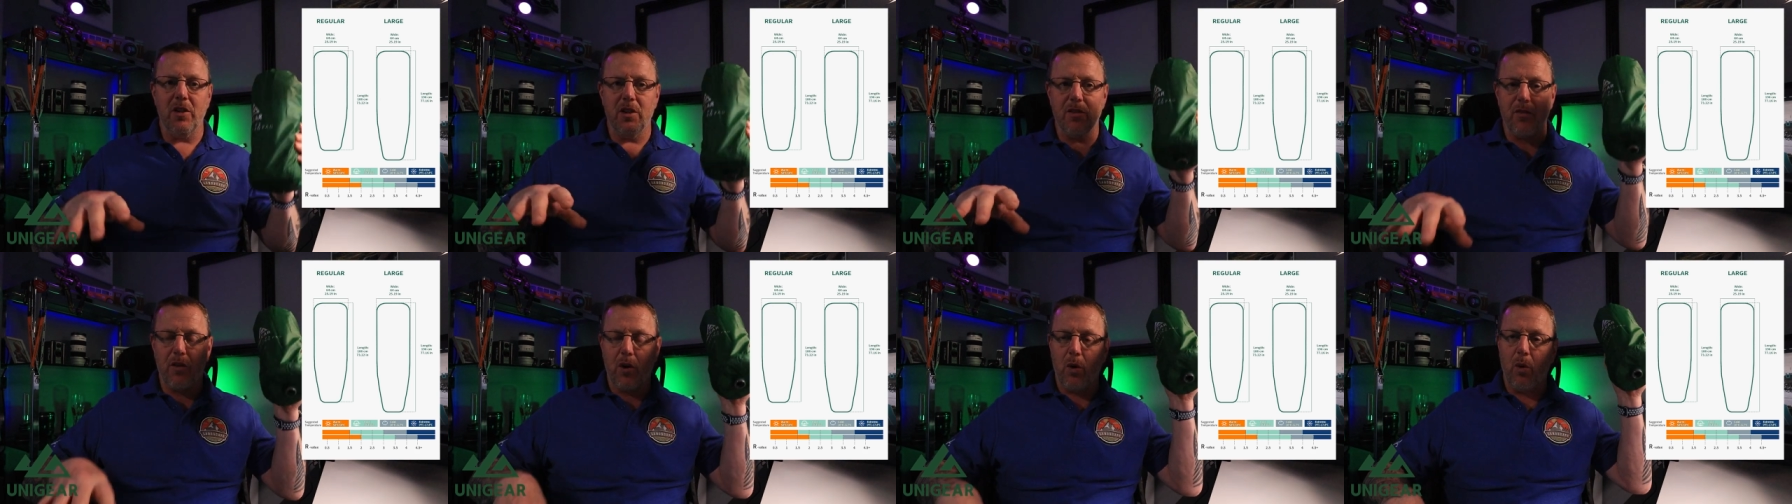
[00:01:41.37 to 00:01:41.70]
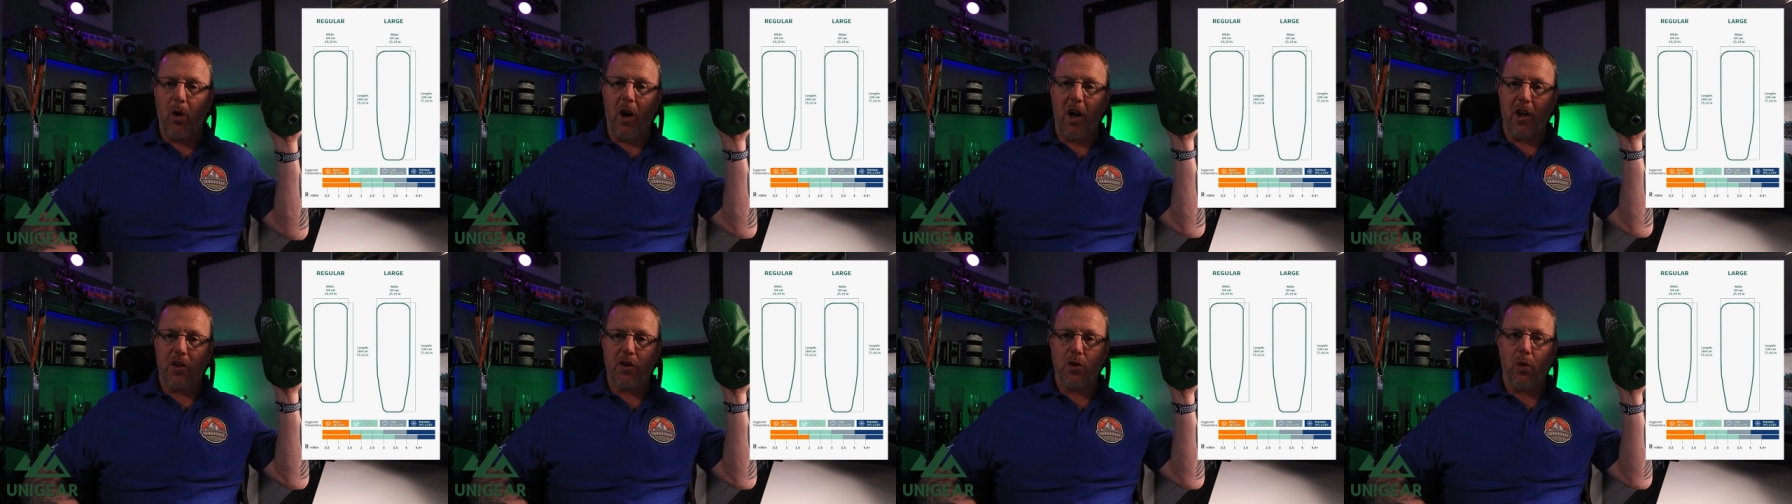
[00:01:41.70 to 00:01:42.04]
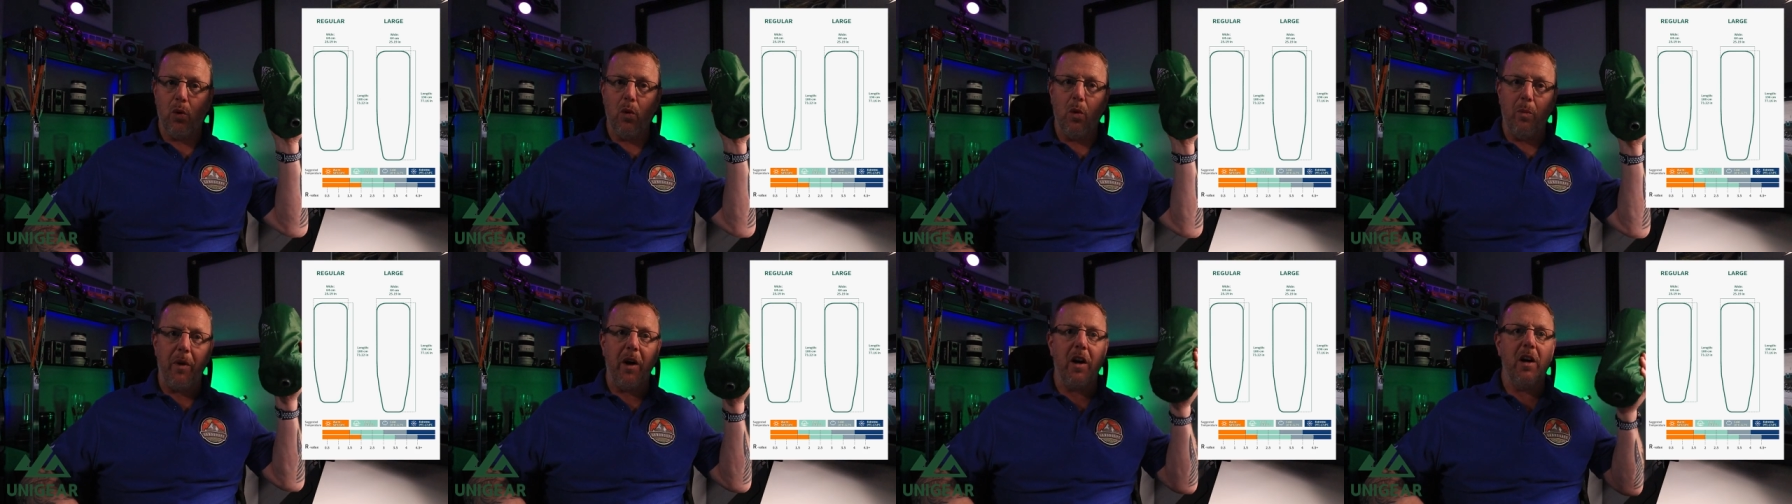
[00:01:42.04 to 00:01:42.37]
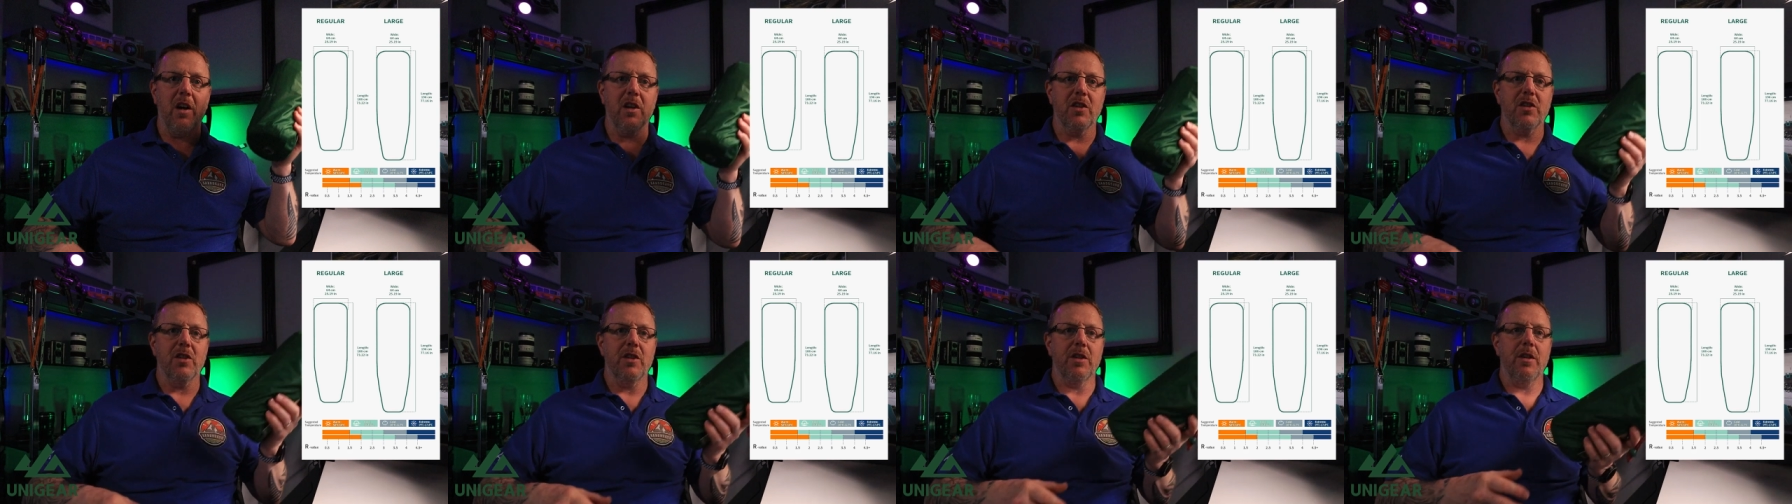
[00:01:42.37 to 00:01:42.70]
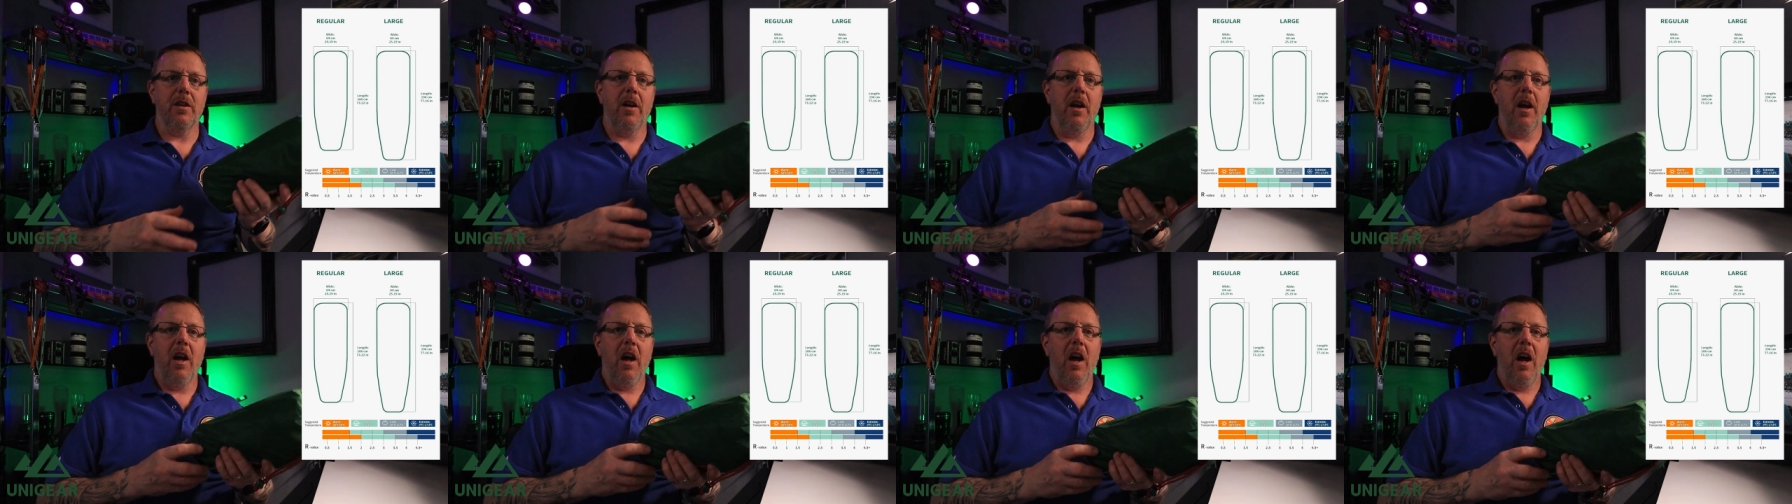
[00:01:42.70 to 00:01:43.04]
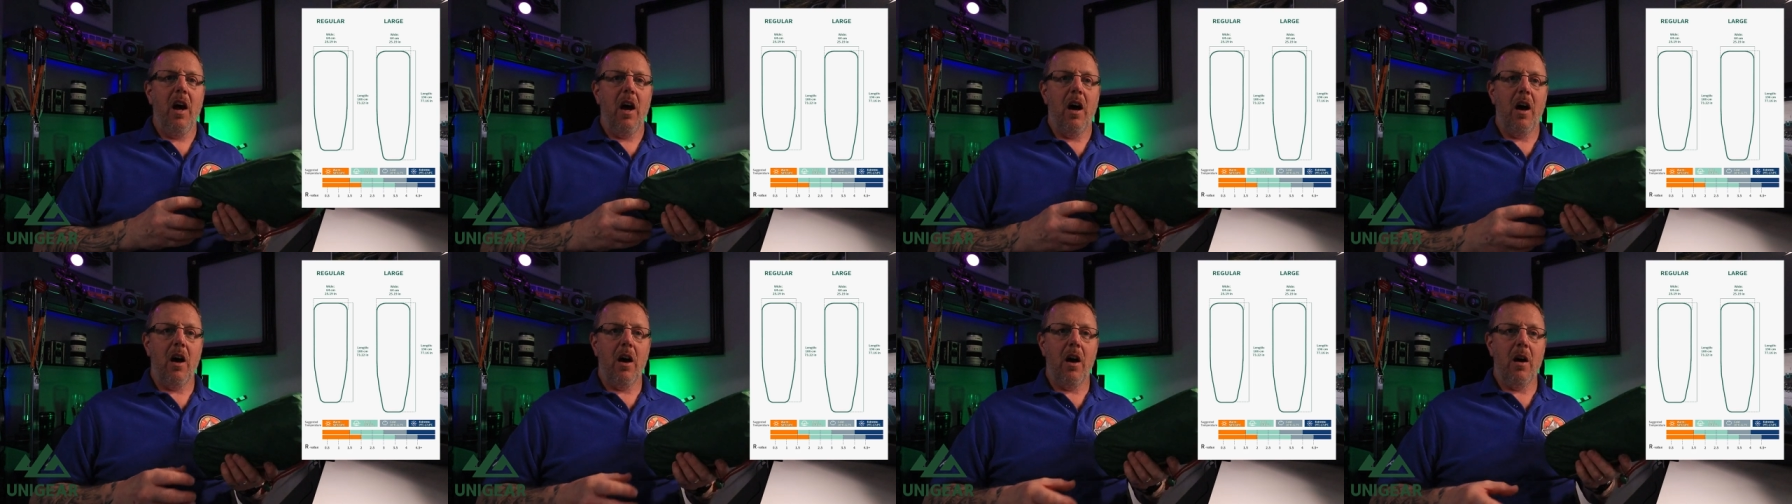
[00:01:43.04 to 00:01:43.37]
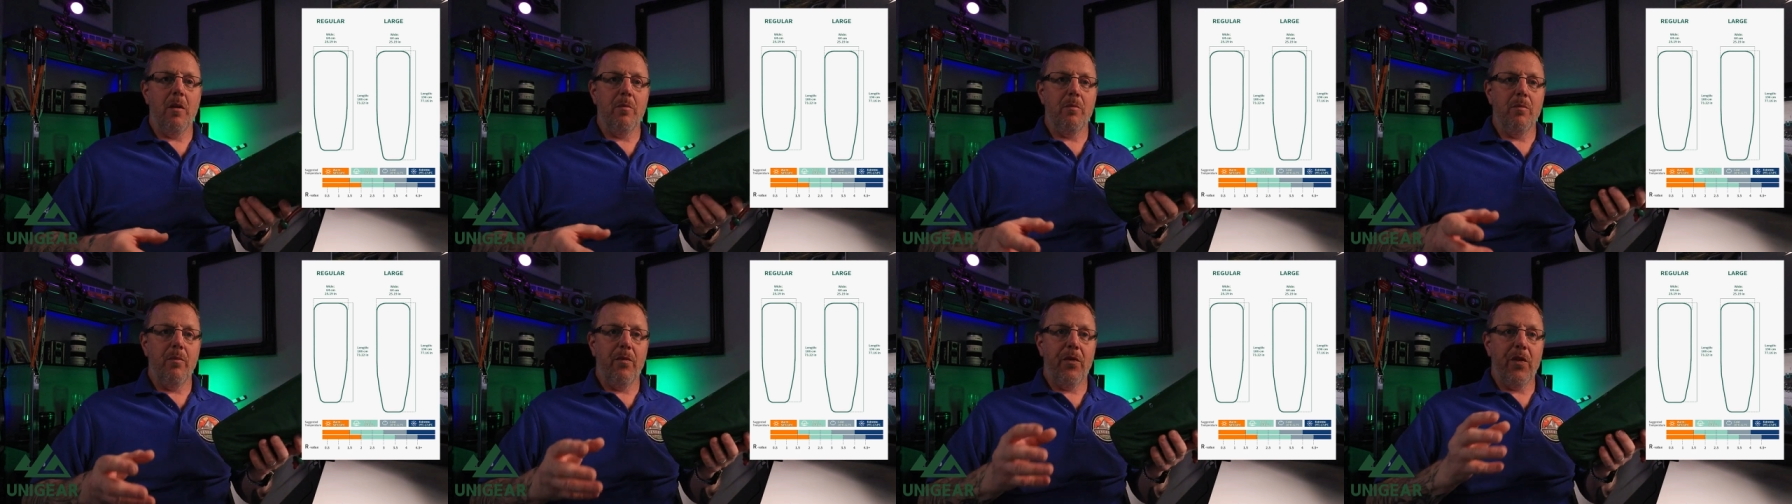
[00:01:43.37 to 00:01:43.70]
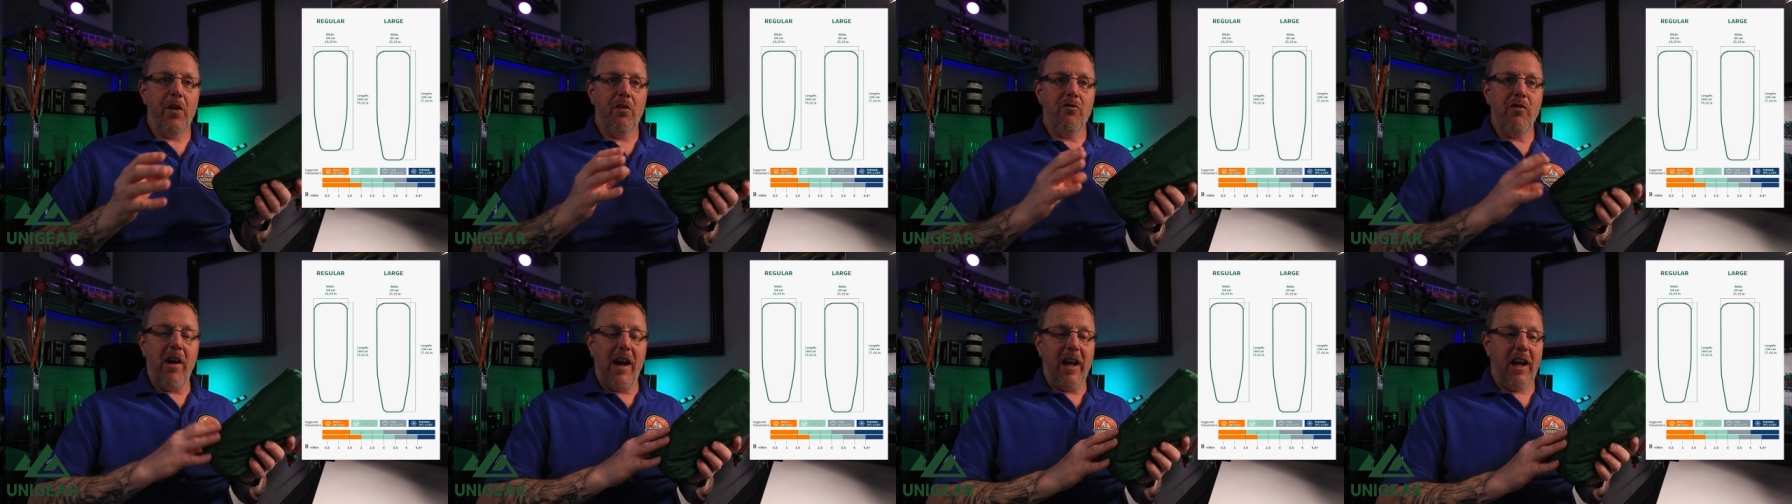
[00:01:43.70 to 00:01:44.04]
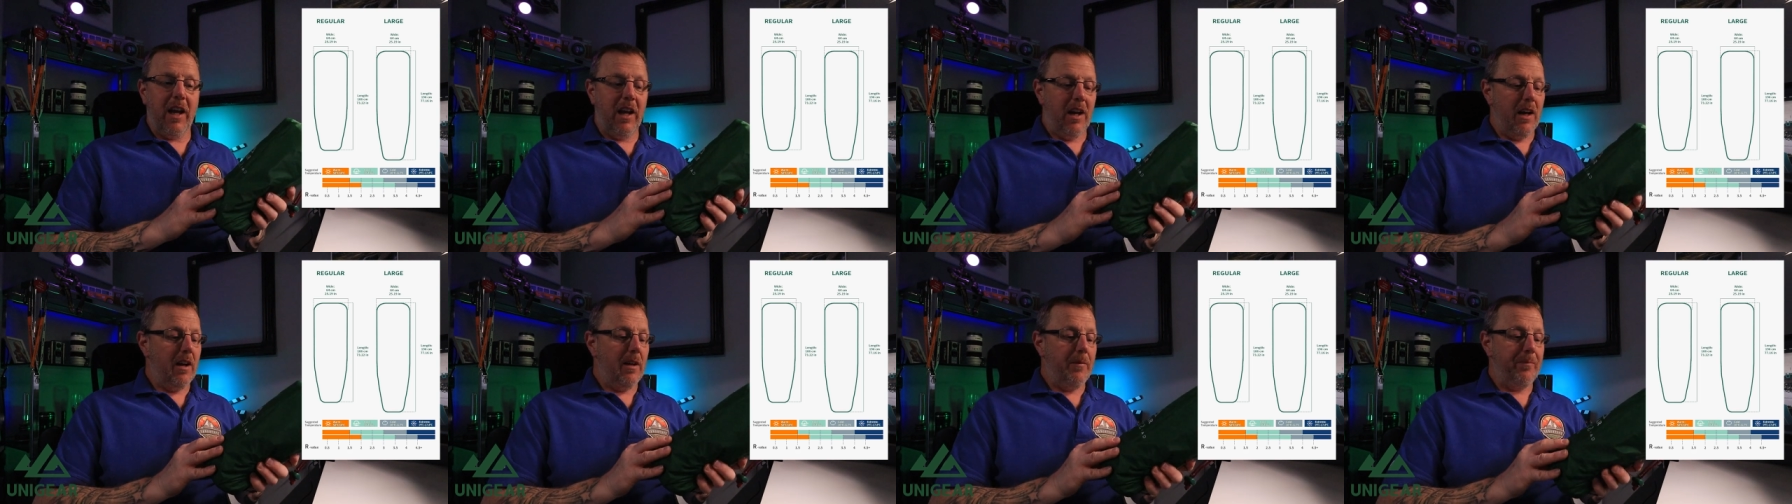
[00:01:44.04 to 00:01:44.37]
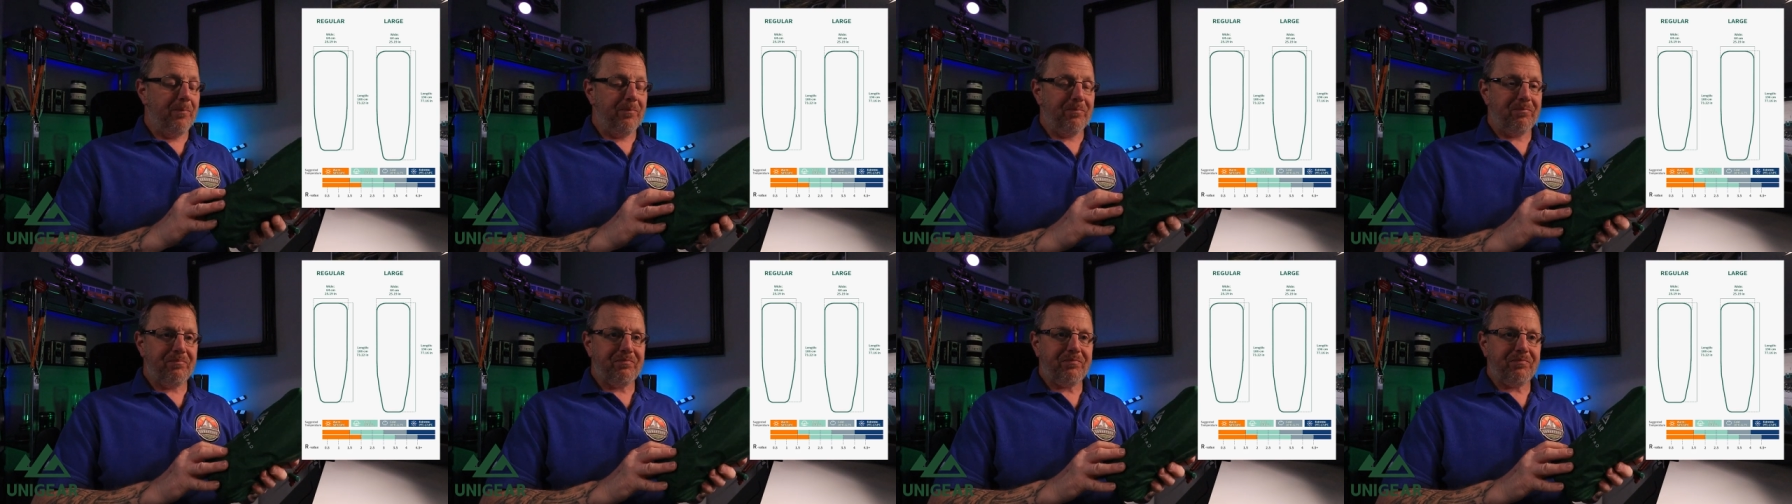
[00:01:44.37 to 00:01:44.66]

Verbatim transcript: so it's for quite a tall person. Um, the regular,